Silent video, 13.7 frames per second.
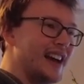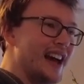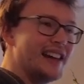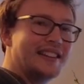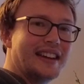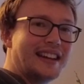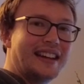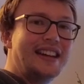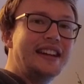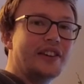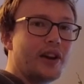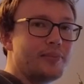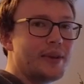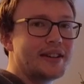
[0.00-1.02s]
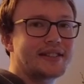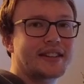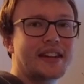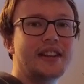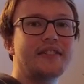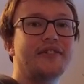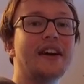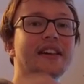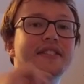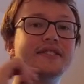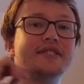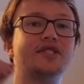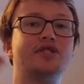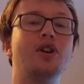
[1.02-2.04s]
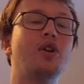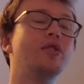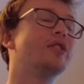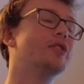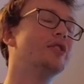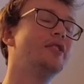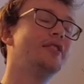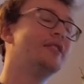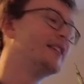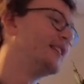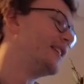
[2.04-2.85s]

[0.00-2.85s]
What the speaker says: and the heat on my skin felt so good